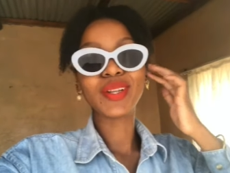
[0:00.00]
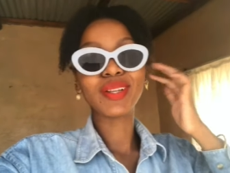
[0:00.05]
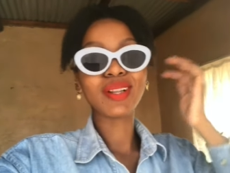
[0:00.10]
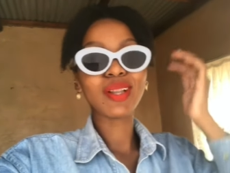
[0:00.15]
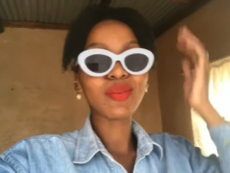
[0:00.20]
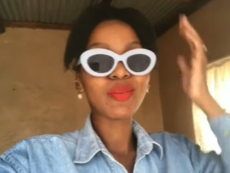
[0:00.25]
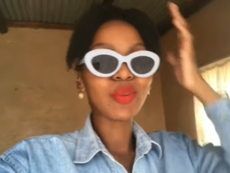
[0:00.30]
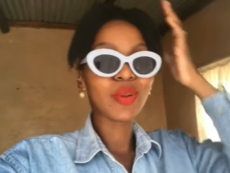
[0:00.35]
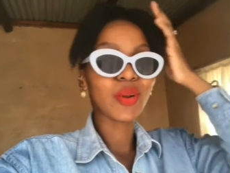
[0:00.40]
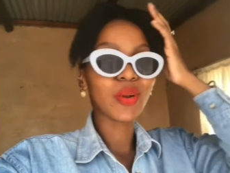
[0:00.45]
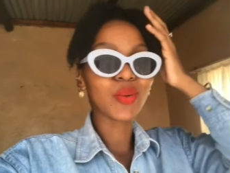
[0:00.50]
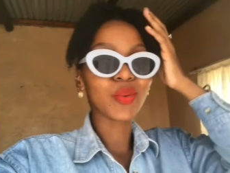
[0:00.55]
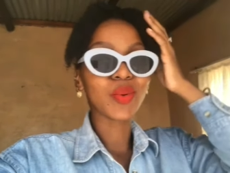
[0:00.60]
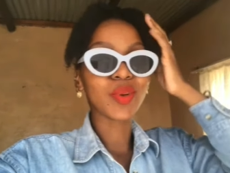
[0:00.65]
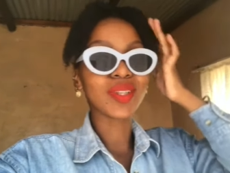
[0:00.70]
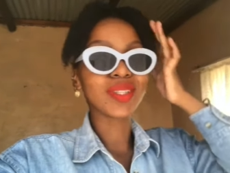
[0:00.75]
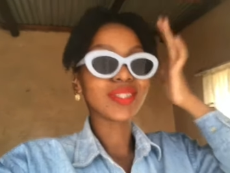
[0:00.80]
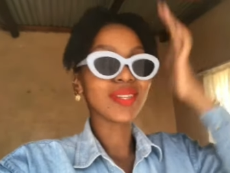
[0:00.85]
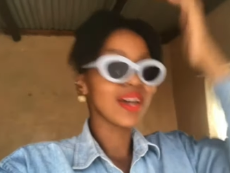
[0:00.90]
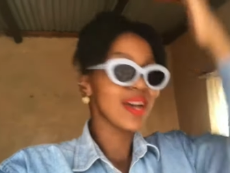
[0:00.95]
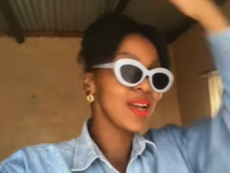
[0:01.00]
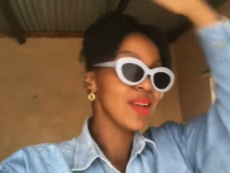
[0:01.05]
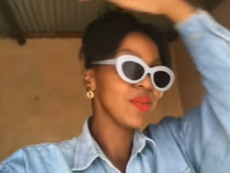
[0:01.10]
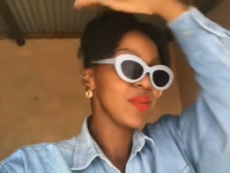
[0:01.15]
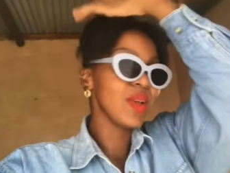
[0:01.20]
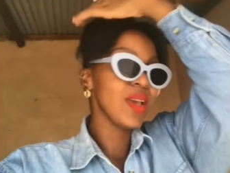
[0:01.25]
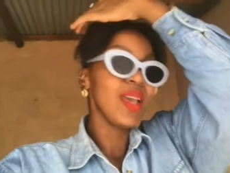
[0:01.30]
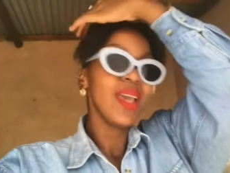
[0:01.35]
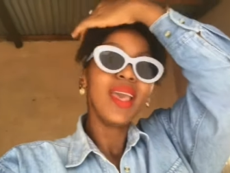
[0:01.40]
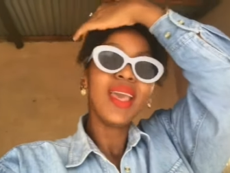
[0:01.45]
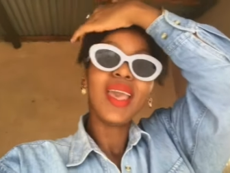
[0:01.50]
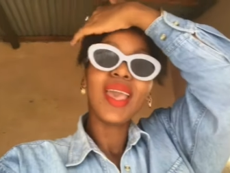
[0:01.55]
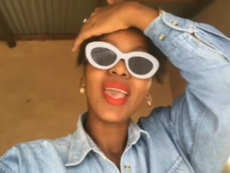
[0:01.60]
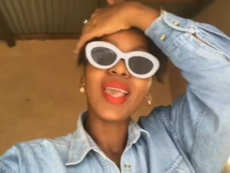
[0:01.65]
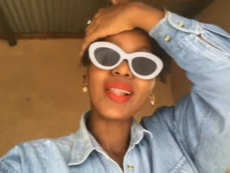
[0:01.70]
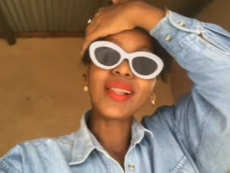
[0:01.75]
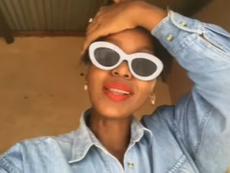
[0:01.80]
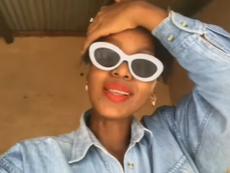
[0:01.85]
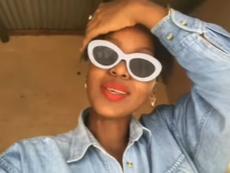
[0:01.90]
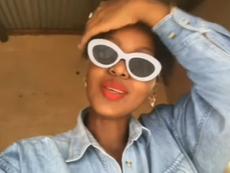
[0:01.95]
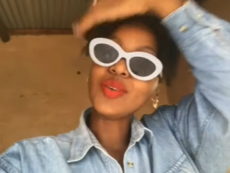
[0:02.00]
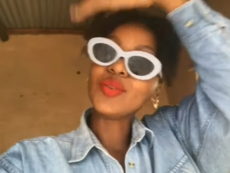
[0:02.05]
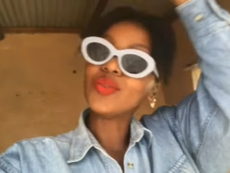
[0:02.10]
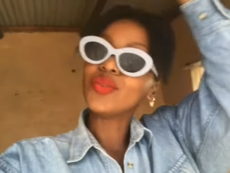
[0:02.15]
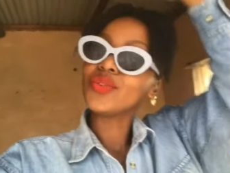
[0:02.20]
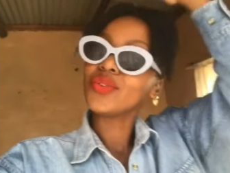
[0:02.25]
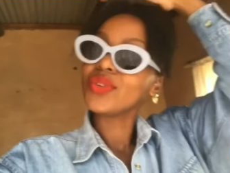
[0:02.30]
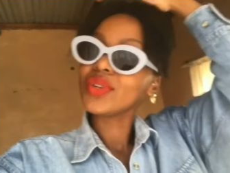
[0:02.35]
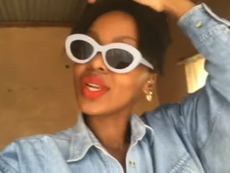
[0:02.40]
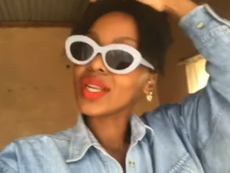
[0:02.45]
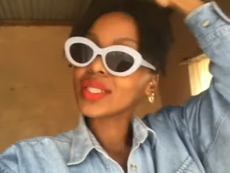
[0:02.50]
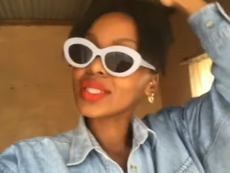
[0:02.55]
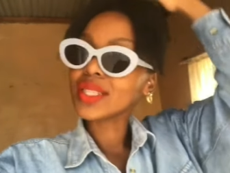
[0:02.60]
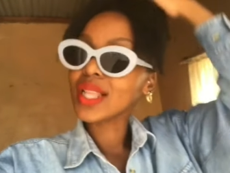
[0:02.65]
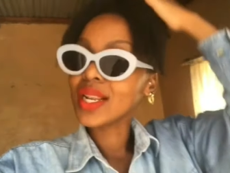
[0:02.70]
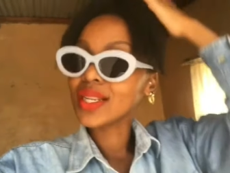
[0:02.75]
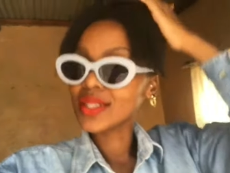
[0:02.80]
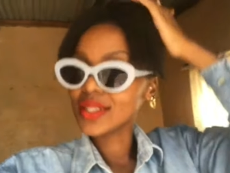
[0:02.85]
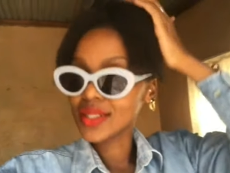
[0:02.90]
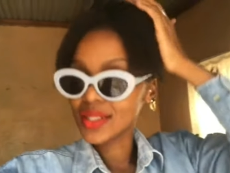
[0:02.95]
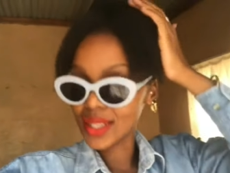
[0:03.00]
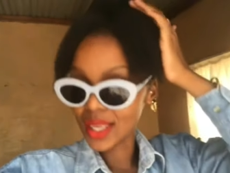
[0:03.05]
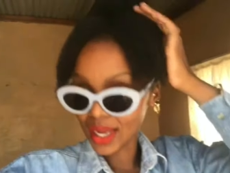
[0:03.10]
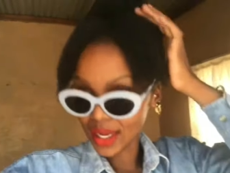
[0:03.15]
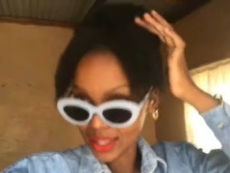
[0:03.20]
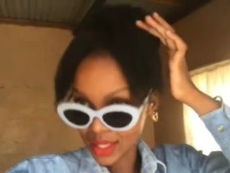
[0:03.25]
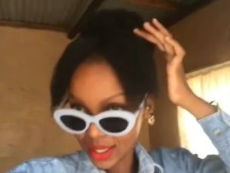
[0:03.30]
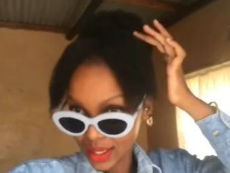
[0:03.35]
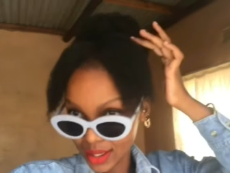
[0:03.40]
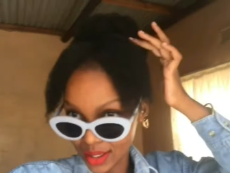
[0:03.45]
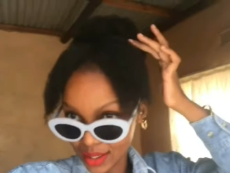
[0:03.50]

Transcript: Let me not waste time and leave is young young.